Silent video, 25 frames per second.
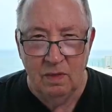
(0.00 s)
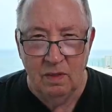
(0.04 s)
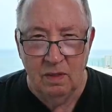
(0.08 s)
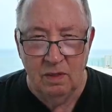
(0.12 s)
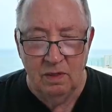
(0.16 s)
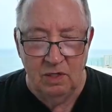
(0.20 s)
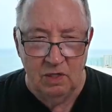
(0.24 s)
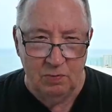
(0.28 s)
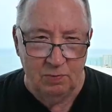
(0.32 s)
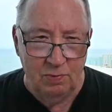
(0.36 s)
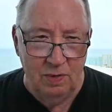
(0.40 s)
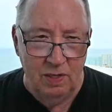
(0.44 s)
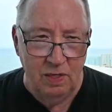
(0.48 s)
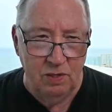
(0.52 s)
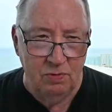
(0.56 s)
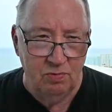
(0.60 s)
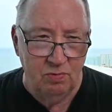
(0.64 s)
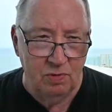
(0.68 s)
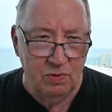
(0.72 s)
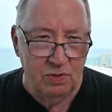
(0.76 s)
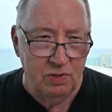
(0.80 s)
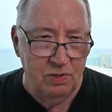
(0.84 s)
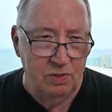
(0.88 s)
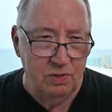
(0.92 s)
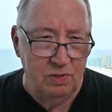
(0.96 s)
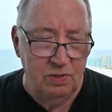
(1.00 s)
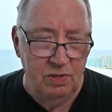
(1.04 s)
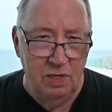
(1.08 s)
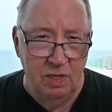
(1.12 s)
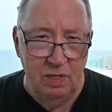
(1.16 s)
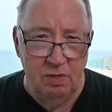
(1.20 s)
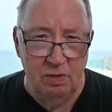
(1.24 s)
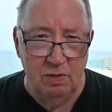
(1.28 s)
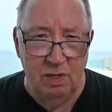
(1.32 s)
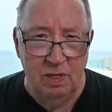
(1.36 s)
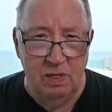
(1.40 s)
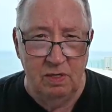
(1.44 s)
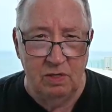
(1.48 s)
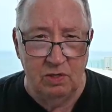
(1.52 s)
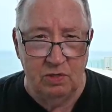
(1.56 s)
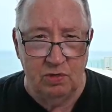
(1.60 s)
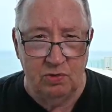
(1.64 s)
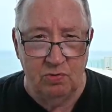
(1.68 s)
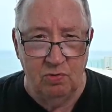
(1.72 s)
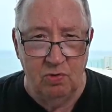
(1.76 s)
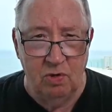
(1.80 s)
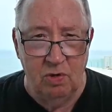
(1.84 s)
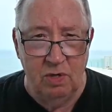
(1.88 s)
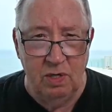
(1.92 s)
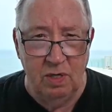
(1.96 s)
This place was literally
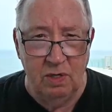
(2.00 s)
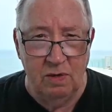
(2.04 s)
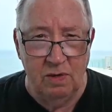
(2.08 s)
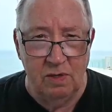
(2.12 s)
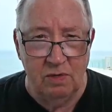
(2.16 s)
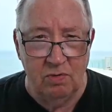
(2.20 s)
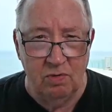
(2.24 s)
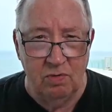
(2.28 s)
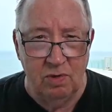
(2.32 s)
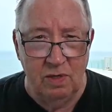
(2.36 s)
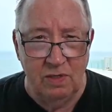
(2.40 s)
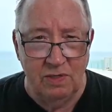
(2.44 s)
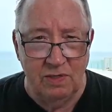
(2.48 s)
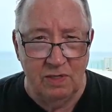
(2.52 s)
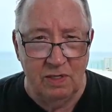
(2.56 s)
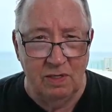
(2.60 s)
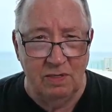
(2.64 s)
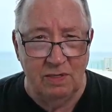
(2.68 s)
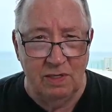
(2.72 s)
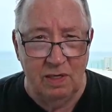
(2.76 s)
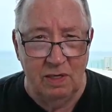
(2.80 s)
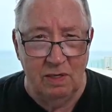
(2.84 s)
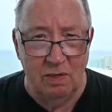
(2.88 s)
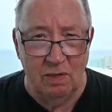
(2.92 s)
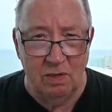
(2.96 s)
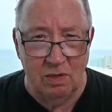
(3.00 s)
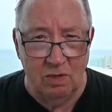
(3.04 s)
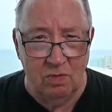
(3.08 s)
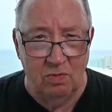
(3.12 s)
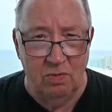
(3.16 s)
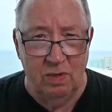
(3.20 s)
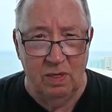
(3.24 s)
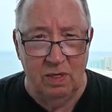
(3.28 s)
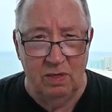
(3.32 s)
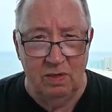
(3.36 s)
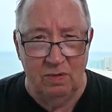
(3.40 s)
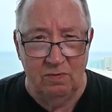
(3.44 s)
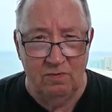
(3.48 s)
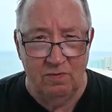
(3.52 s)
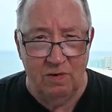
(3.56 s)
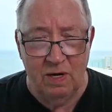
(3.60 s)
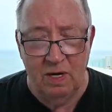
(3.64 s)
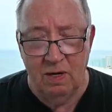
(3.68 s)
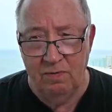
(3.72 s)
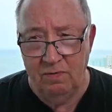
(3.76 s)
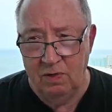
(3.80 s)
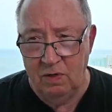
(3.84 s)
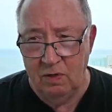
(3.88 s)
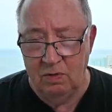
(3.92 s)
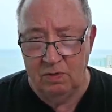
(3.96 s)
destroyed in the 2016 earthquake
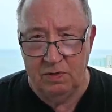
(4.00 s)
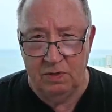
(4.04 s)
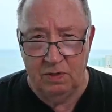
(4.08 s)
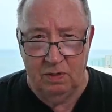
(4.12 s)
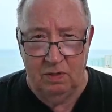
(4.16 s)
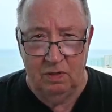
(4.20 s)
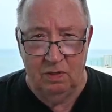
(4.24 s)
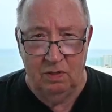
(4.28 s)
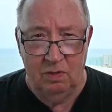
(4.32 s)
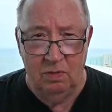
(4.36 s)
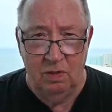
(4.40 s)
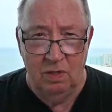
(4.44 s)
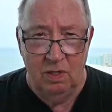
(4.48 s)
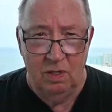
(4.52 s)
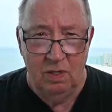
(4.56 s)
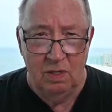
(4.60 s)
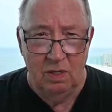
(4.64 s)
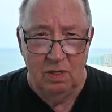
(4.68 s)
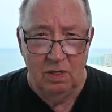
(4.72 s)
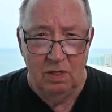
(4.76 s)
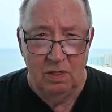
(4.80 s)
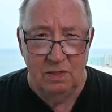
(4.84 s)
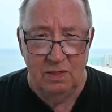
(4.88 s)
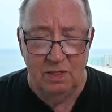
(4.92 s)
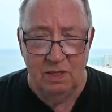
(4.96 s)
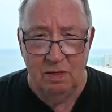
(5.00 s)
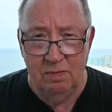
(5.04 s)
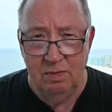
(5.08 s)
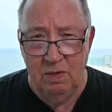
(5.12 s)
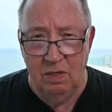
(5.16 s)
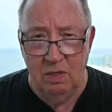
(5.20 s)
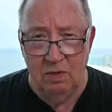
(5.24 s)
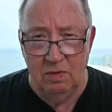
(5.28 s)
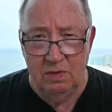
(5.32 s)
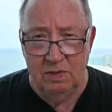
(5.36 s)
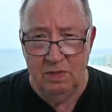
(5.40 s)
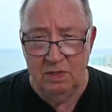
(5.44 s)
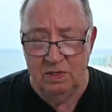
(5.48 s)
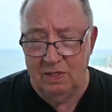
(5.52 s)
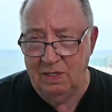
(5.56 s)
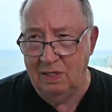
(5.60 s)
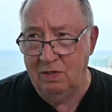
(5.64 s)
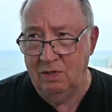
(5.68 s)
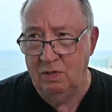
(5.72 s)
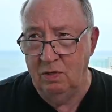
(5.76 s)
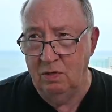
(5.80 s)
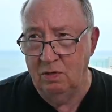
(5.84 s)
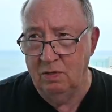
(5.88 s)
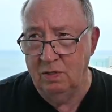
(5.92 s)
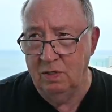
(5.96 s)
five years ago, seven years,
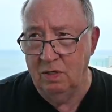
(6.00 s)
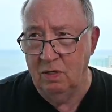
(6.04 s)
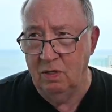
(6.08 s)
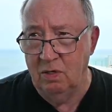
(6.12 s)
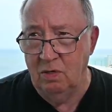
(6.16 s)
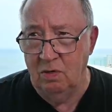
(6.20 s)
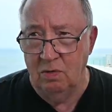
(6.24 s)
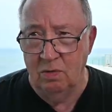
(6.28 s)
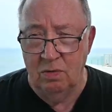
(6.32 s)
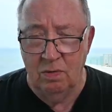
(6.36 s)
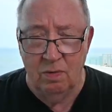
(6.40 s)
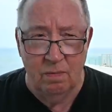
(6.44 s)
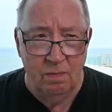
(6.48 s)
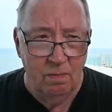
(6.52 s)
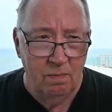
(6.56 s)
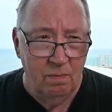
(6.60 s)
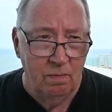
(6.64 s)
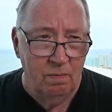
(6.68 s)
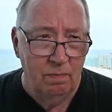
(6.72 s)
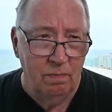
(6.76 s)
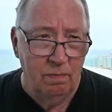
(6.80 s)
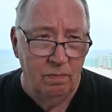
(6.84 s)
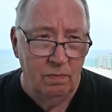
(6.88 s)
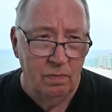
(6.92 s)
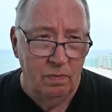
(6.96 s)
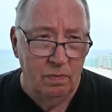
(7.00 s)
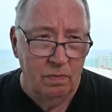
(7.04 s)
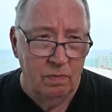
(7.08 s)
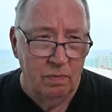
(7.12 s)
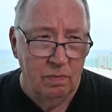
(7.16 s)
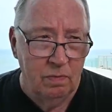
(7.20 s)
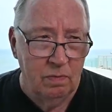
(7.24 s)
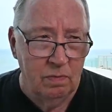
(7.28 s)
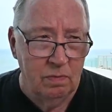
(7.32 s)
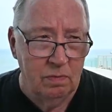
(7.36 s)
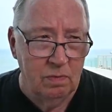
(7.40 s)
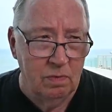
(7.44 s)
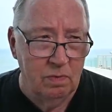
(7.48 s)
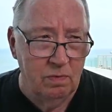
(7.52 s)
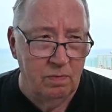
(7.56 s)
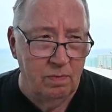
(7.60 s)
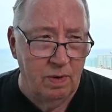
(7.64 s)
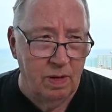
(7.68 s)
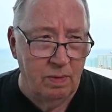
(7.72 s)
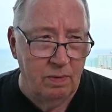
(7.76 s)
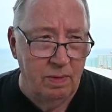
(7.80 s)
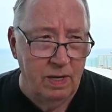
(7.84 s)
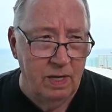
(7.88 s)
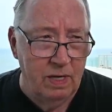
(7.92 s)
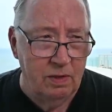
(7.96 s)
six years ago.
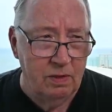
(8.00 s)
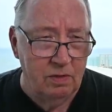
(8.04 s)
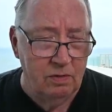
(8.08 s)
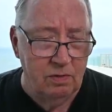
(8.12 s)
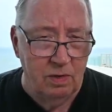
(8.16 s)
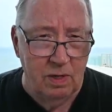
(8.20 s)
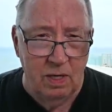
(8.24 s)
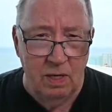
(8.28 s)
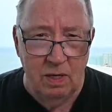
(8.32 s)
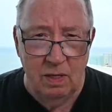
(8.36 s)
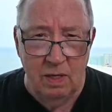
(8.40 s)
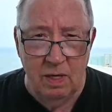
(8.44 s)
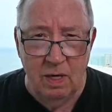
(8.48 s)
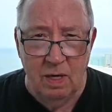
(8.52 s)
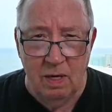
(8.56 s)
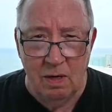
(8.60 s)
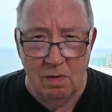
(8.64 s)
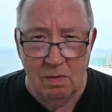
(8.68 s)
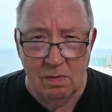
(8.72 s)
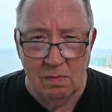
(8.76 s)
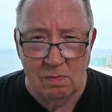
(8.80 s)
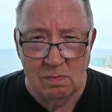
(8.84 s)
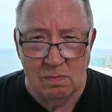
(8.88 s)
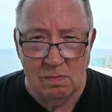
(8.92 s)
My math is right. Yeah.